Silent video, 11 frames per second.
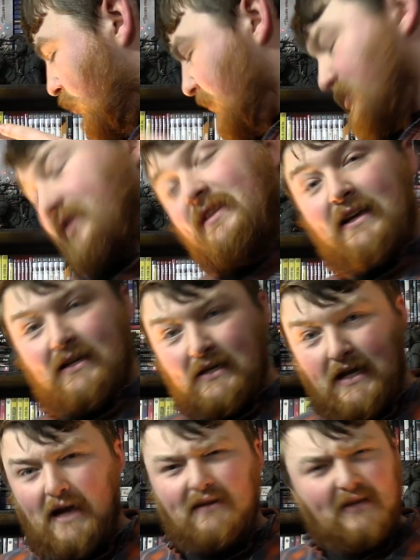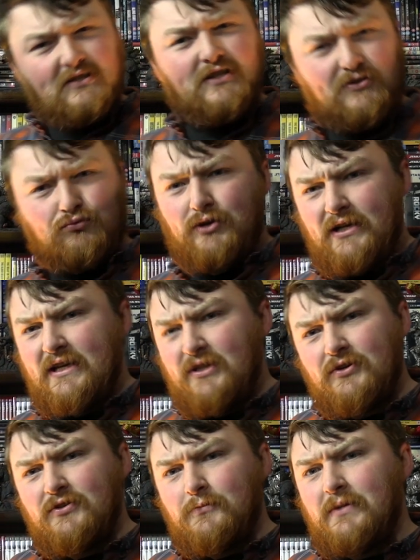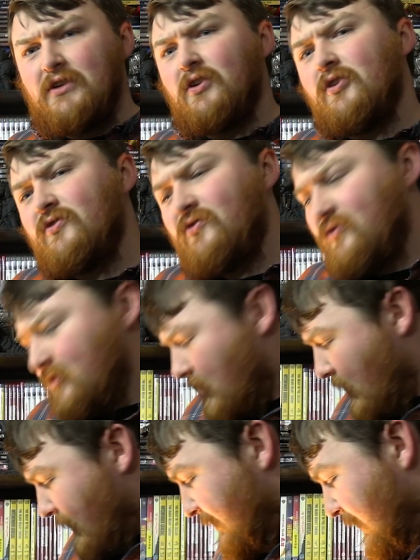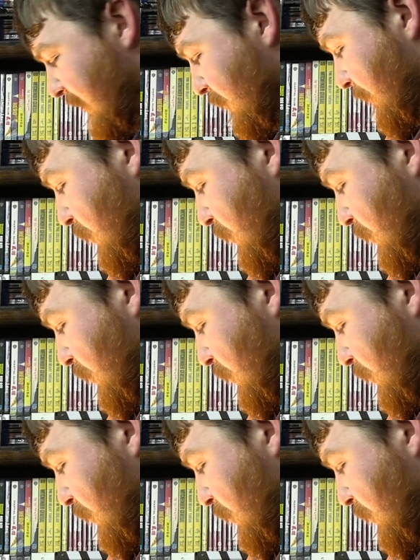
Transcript: which I think is actually really good, because I think it would